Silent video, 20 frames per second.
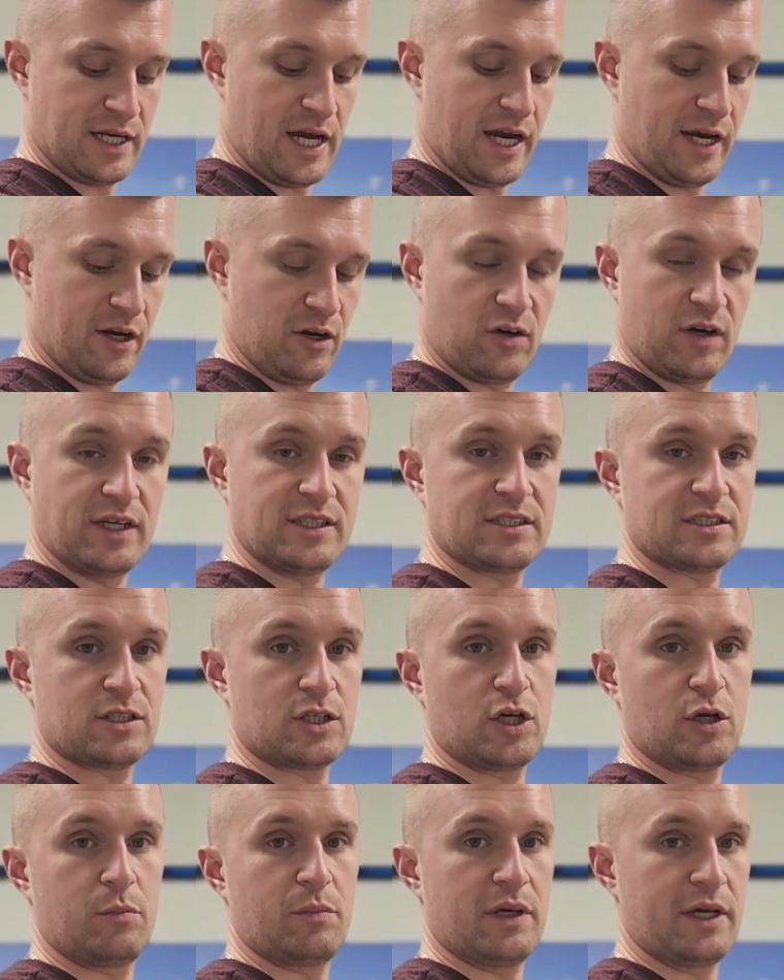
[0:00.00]
90 degrees is
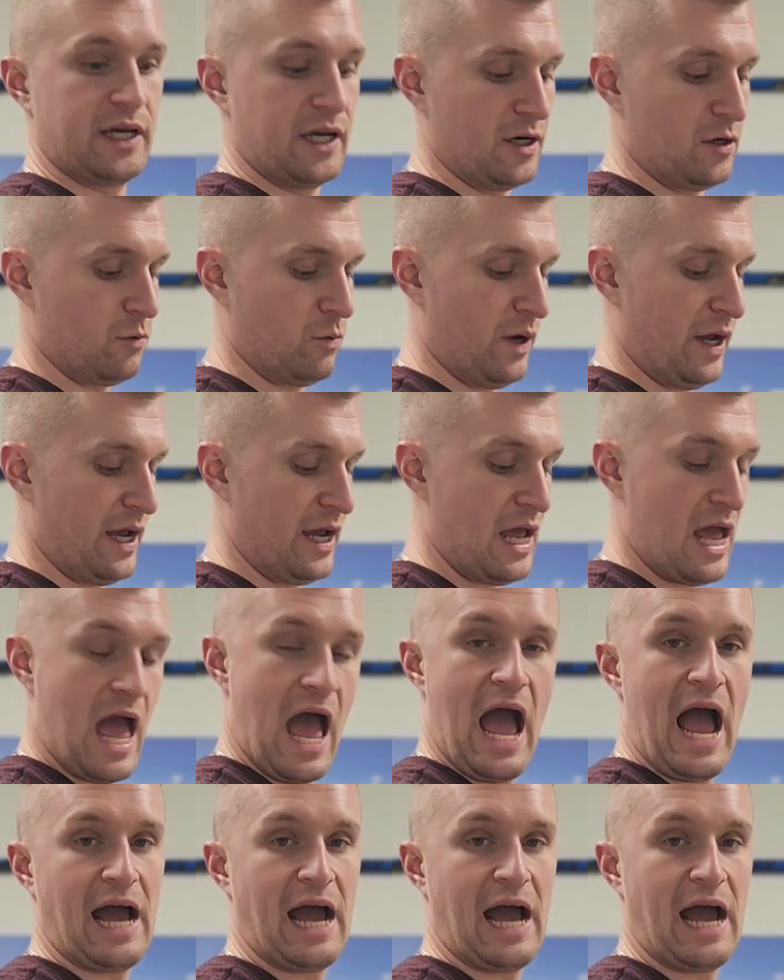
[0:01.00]
a good beginner way.